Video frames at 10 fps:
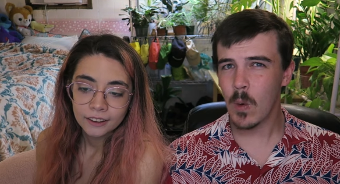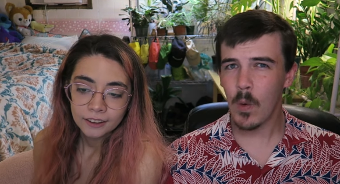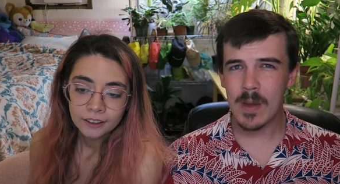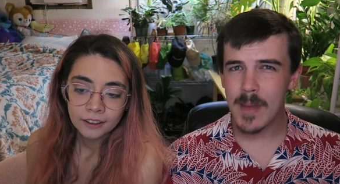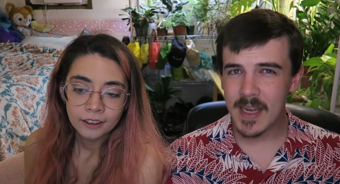Speaker 1: Toy
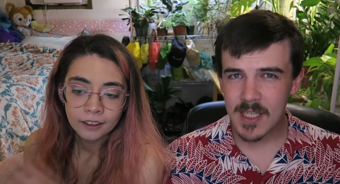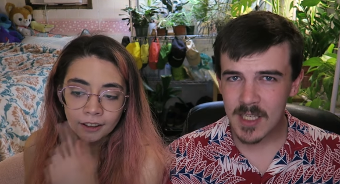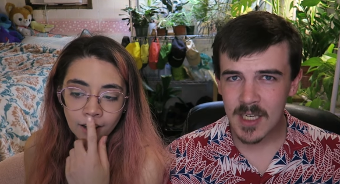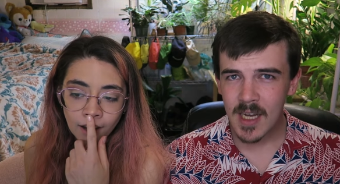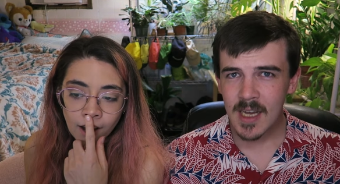Maker,
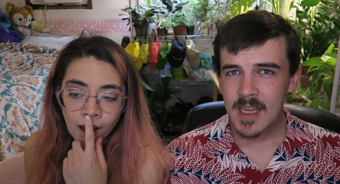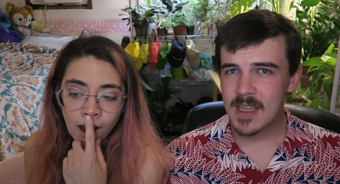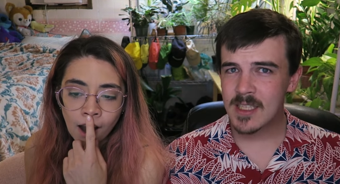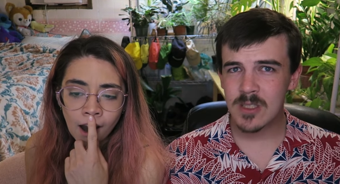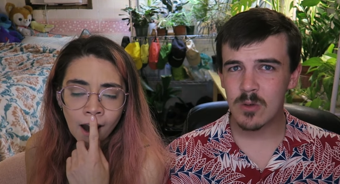
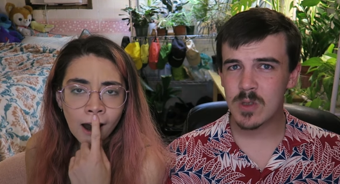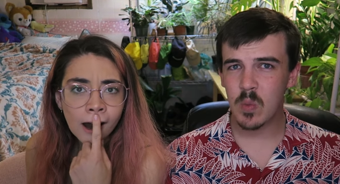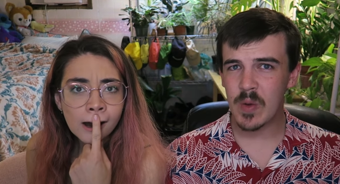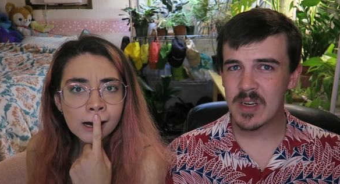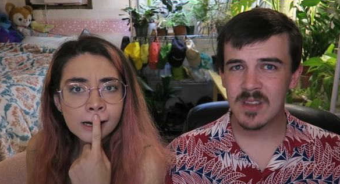this store's
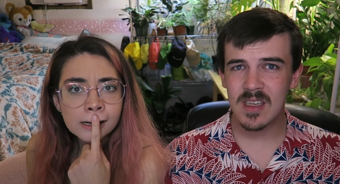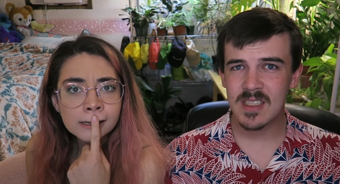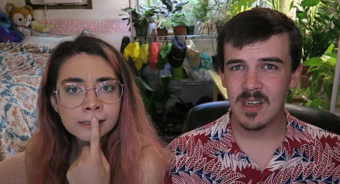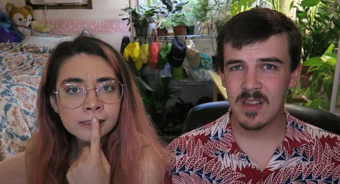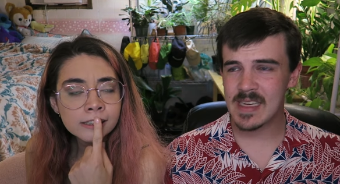weird. They
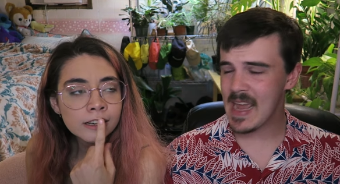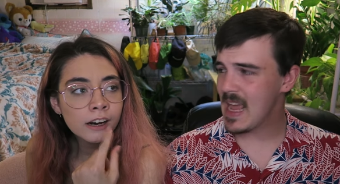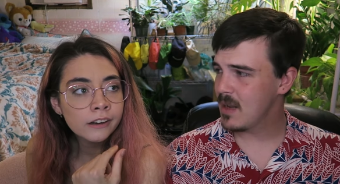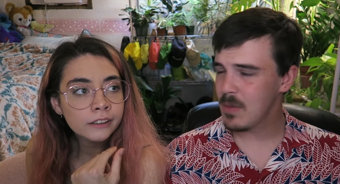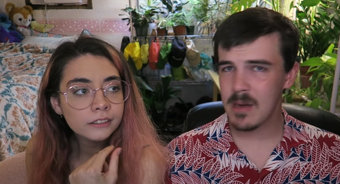sell like
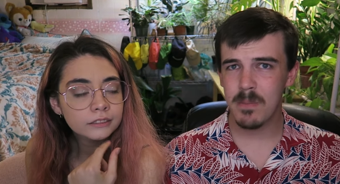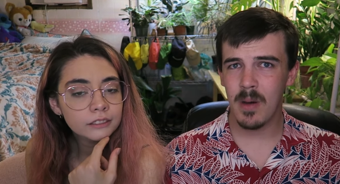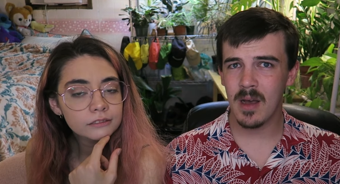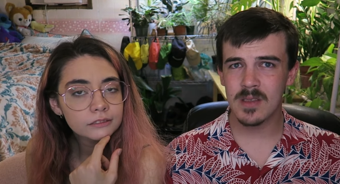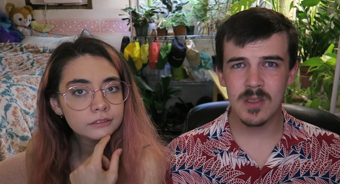handmade
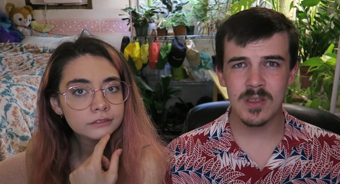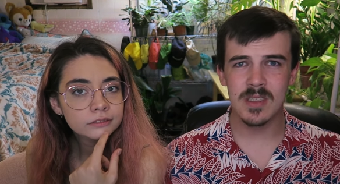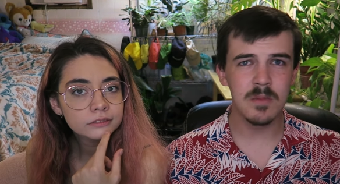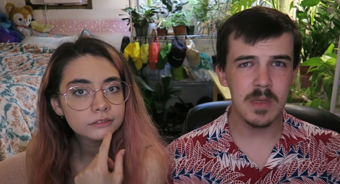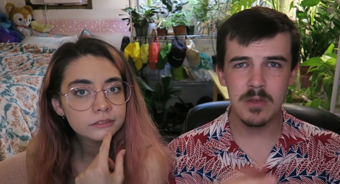puzzles
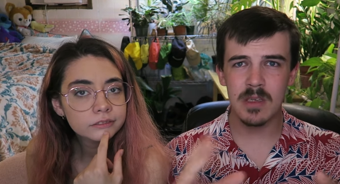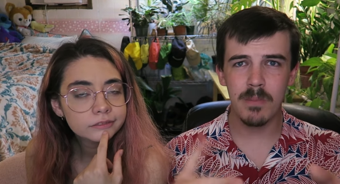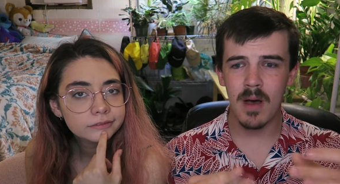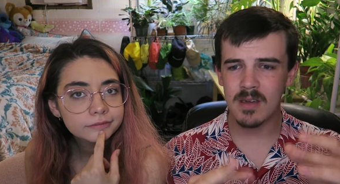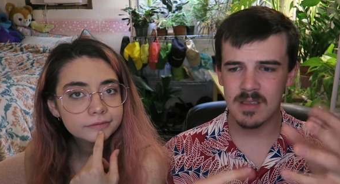and music
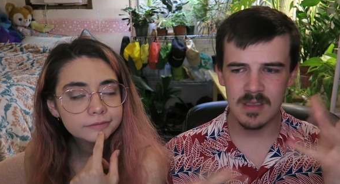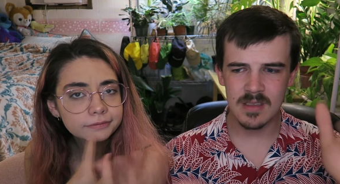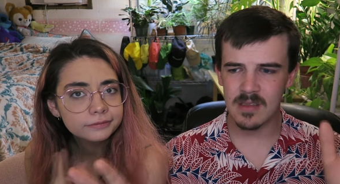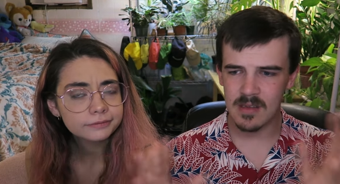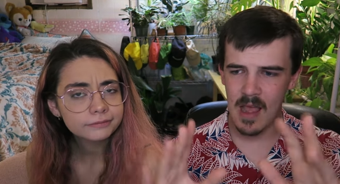boxes
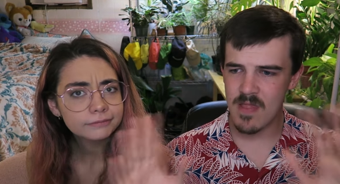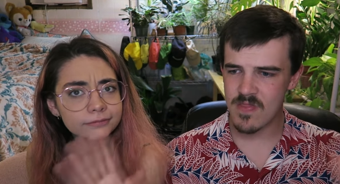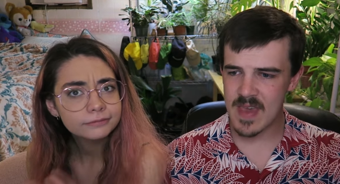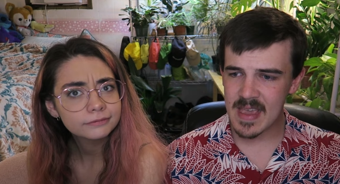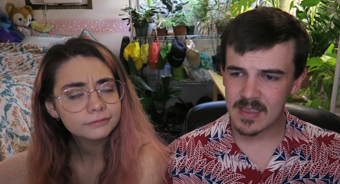and, and
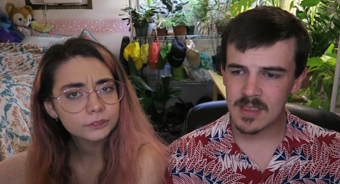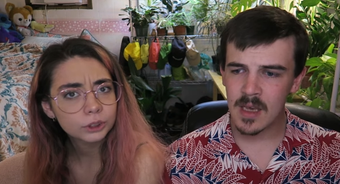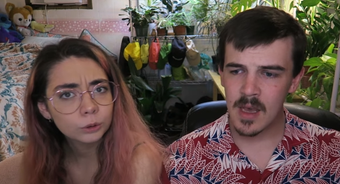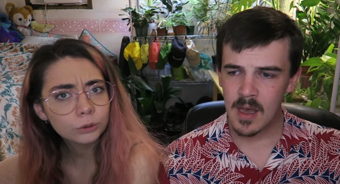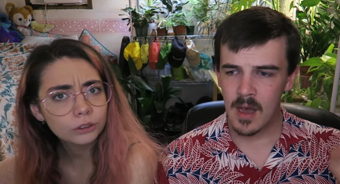things.
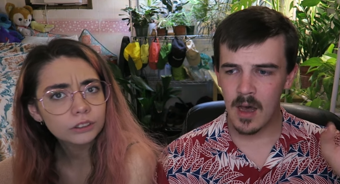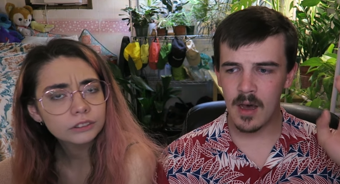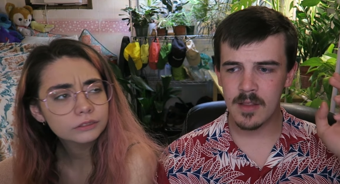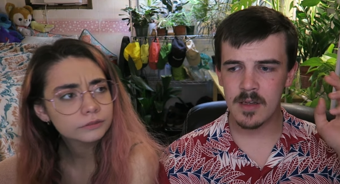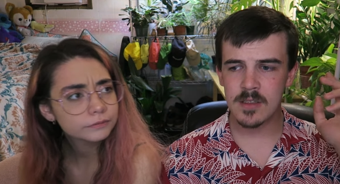Cool. Uh,
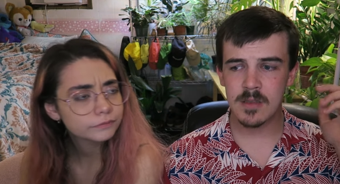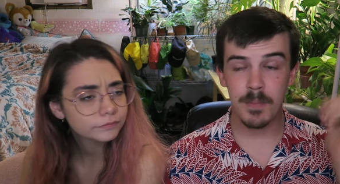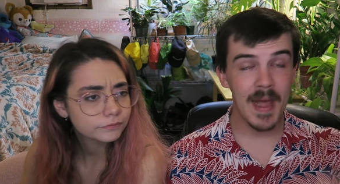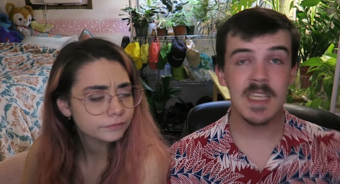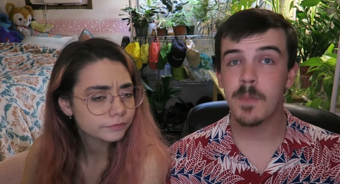there's
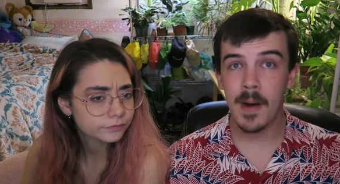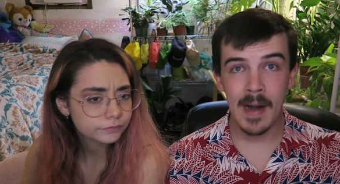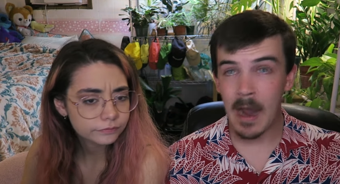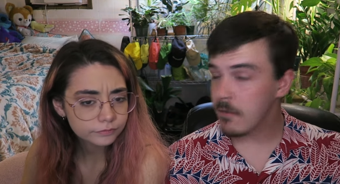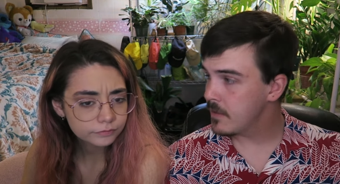Blackspire
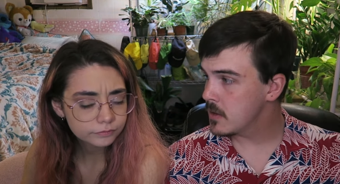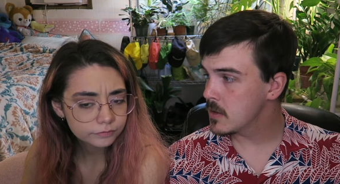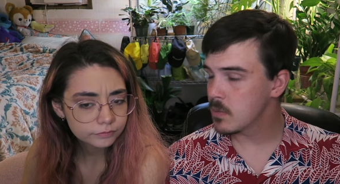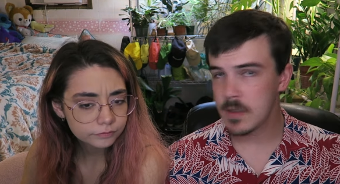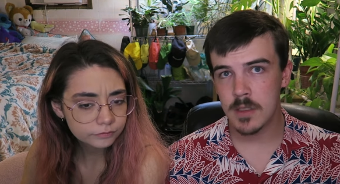Outfitters,
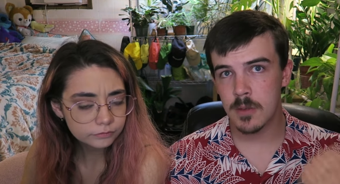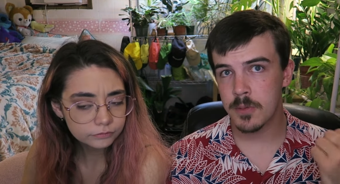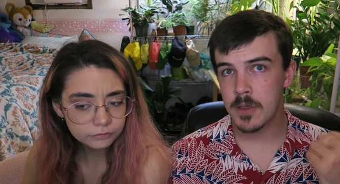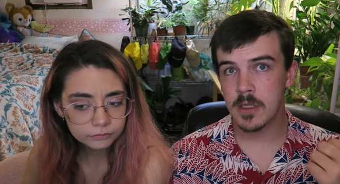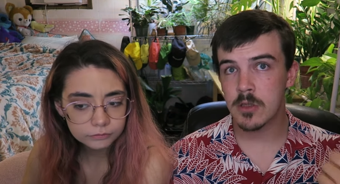which is a
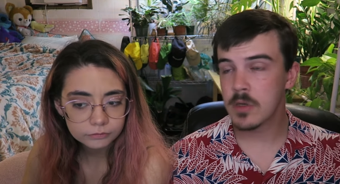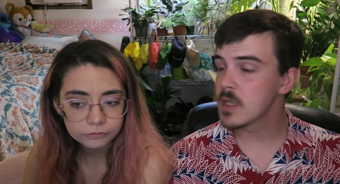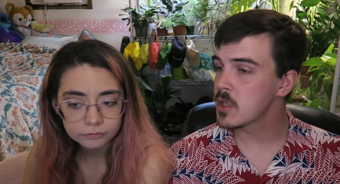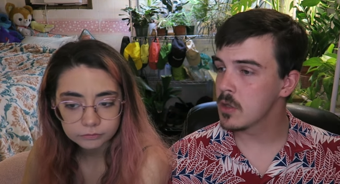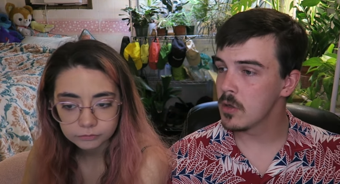pretty
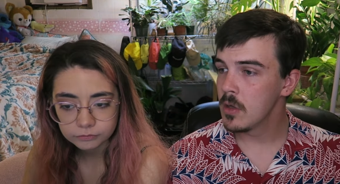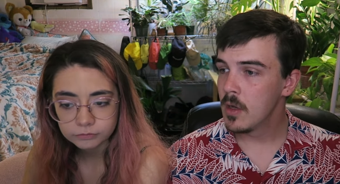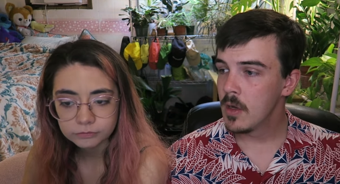traditional